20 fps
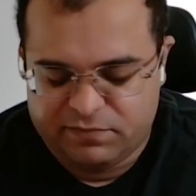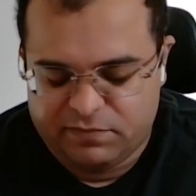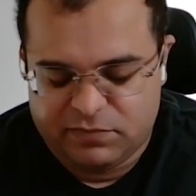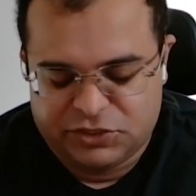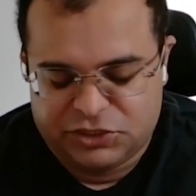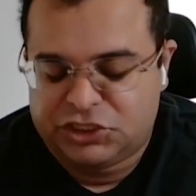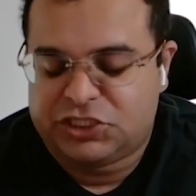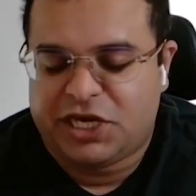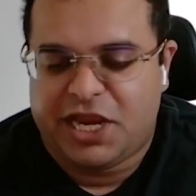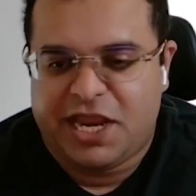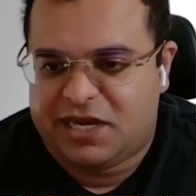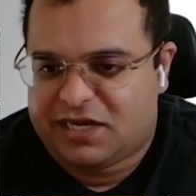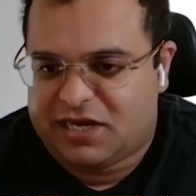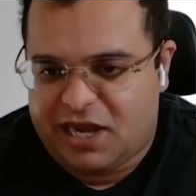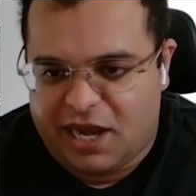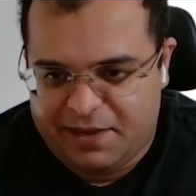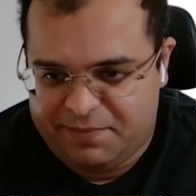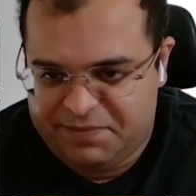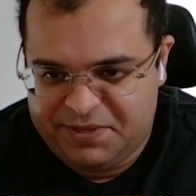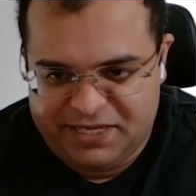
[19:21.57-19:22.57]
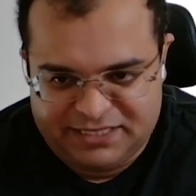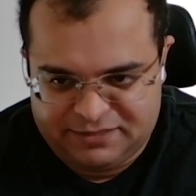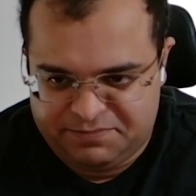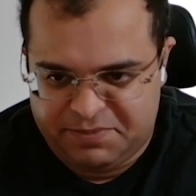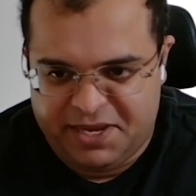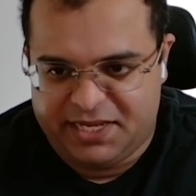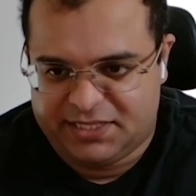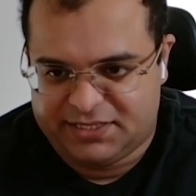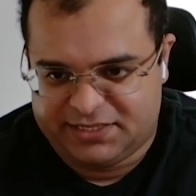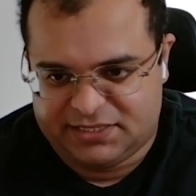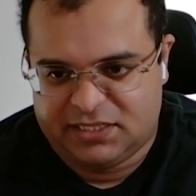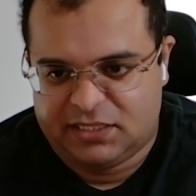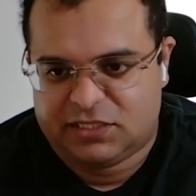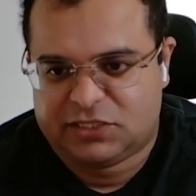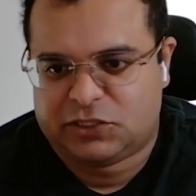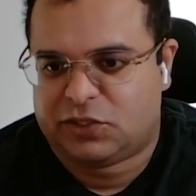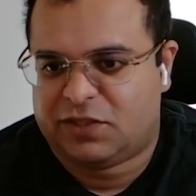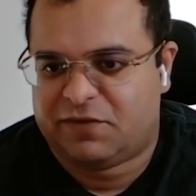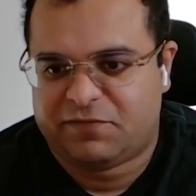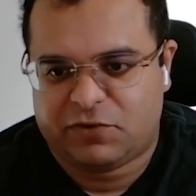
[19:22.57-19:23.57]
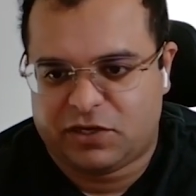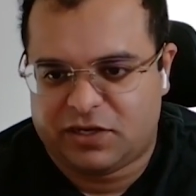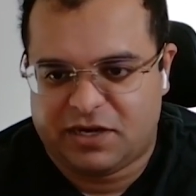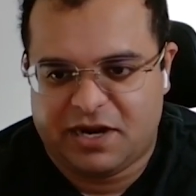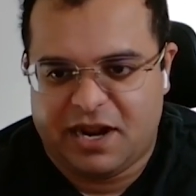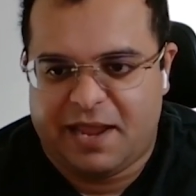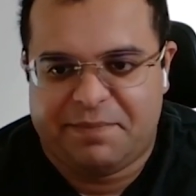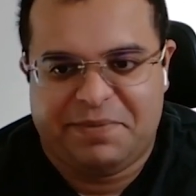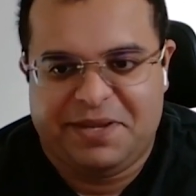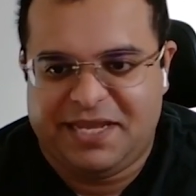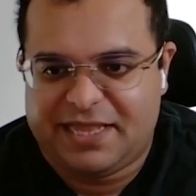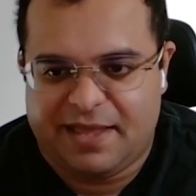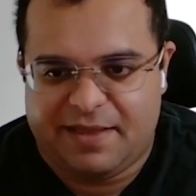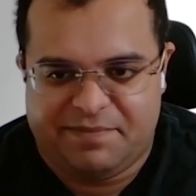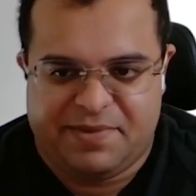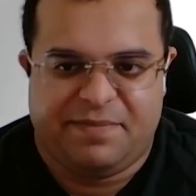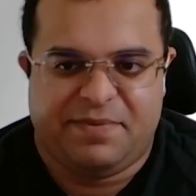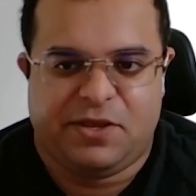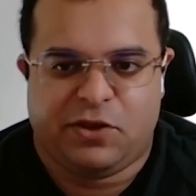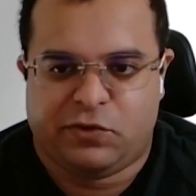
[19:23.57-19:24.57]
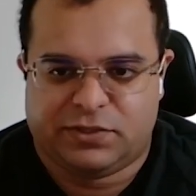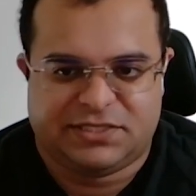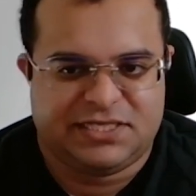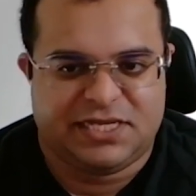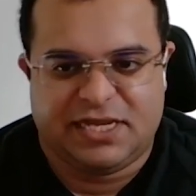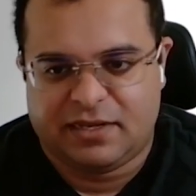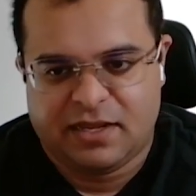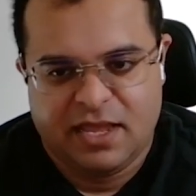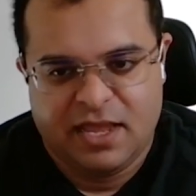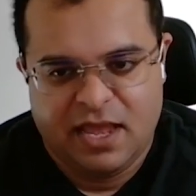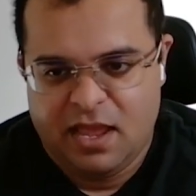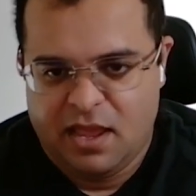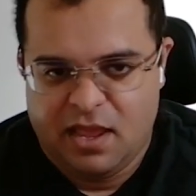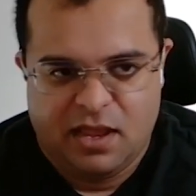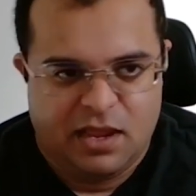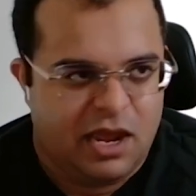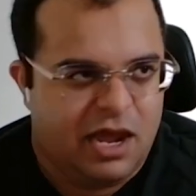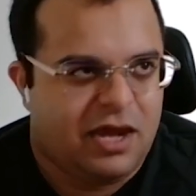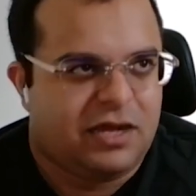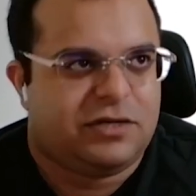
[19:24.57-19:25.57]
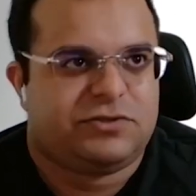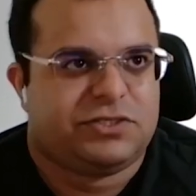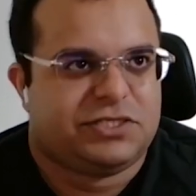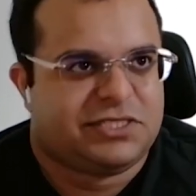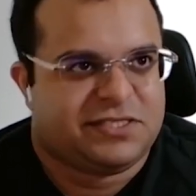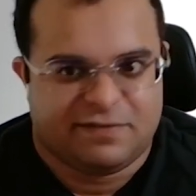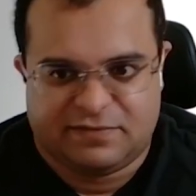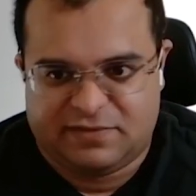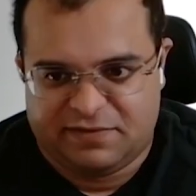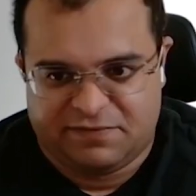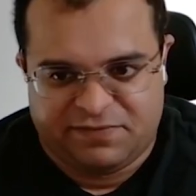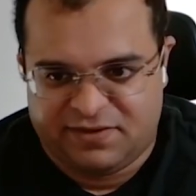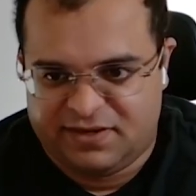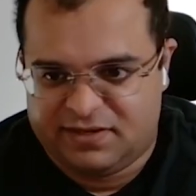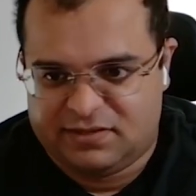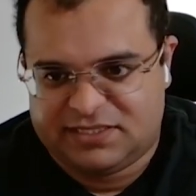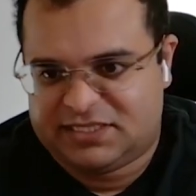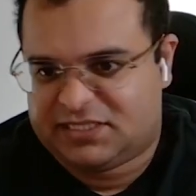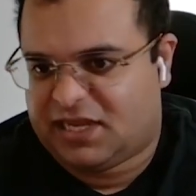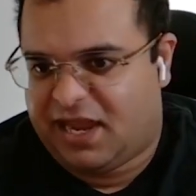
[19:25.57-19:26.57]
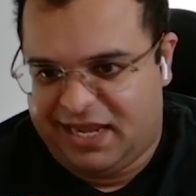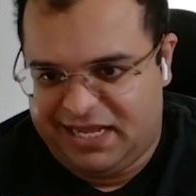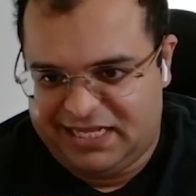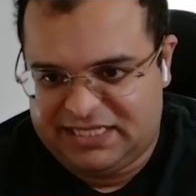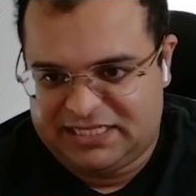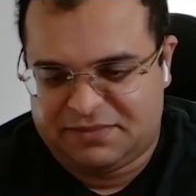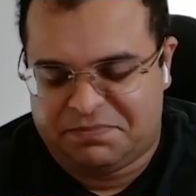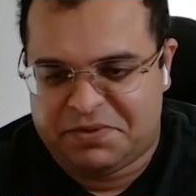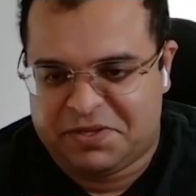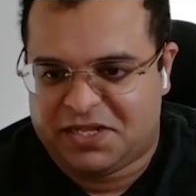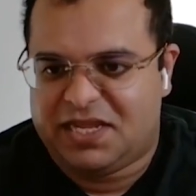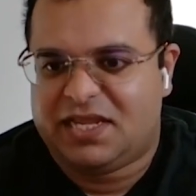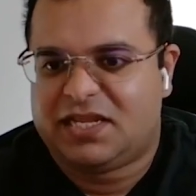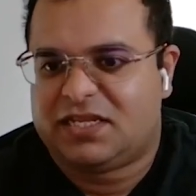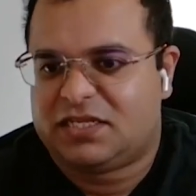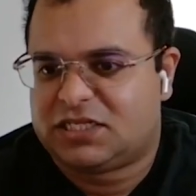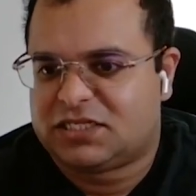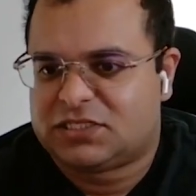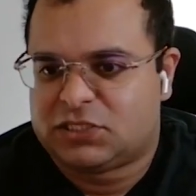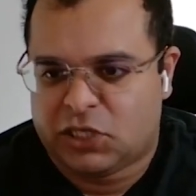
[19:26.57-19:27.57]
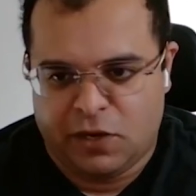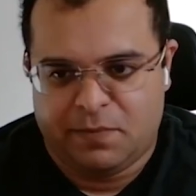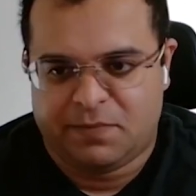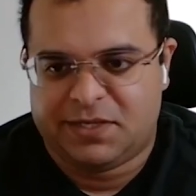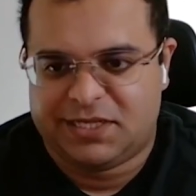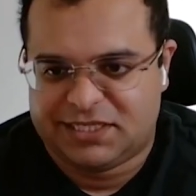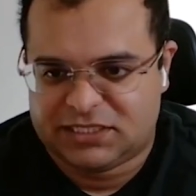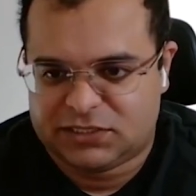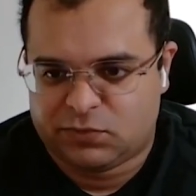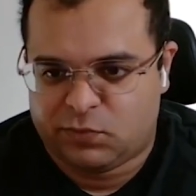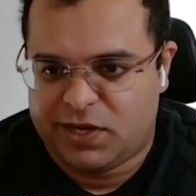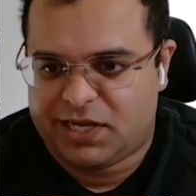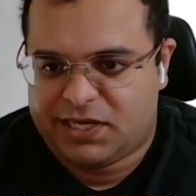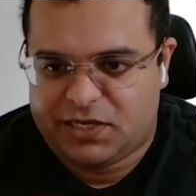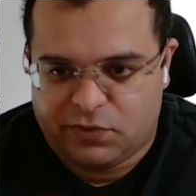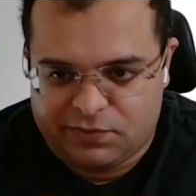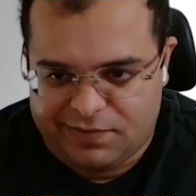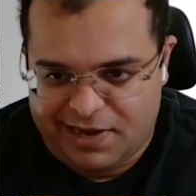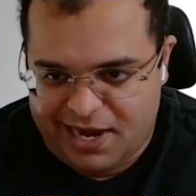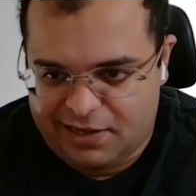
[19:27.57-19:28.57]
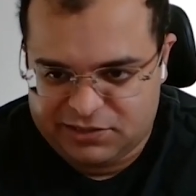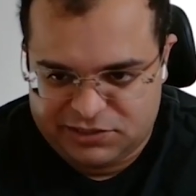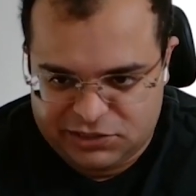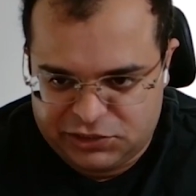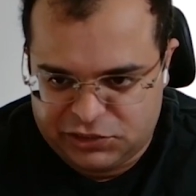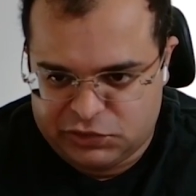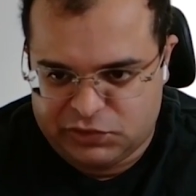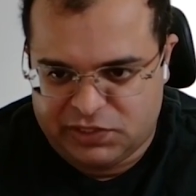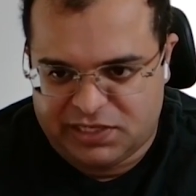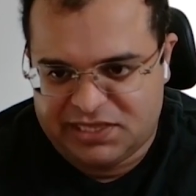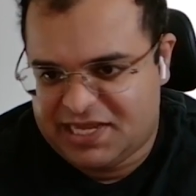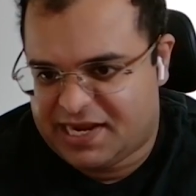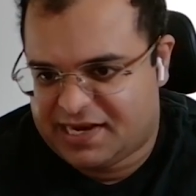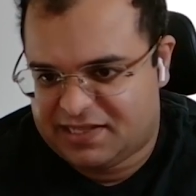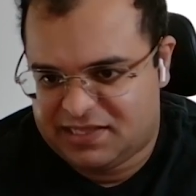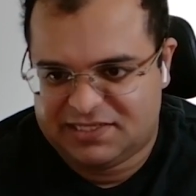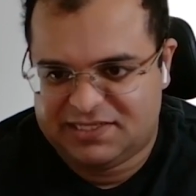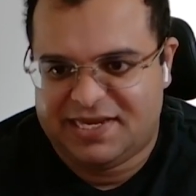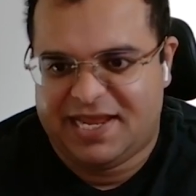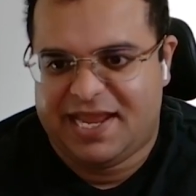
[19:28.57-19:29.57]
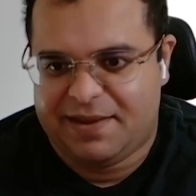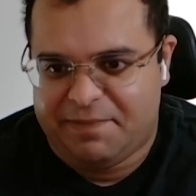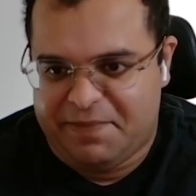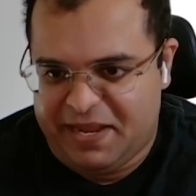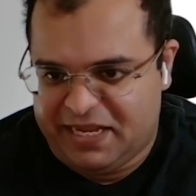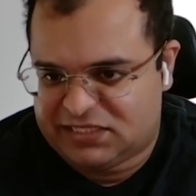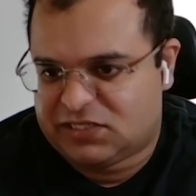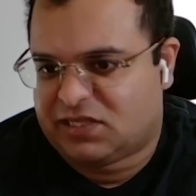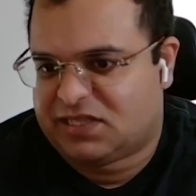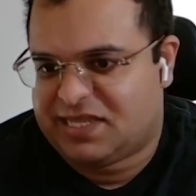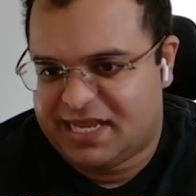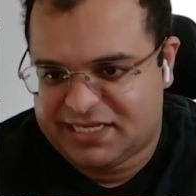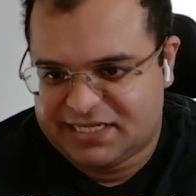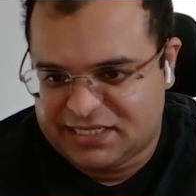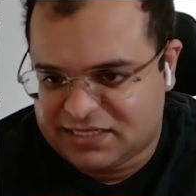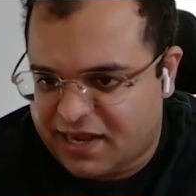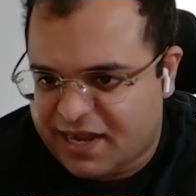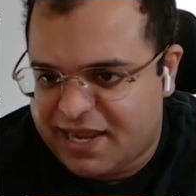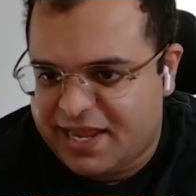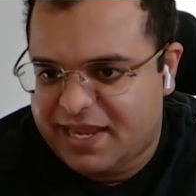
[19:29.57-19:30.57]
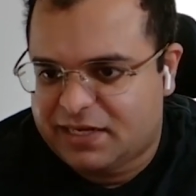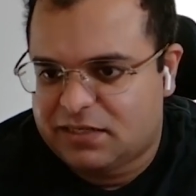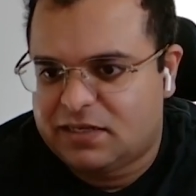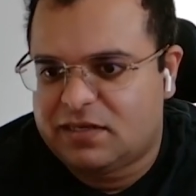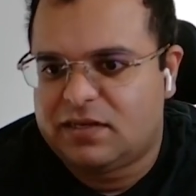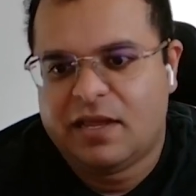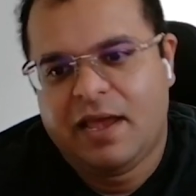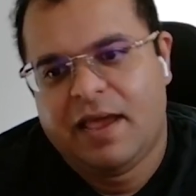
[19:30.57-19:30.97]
shared IP space. So they've got an IP that may be hosting hundreds of different sites, but it determines where to route you at the end of the day based on the SNI header,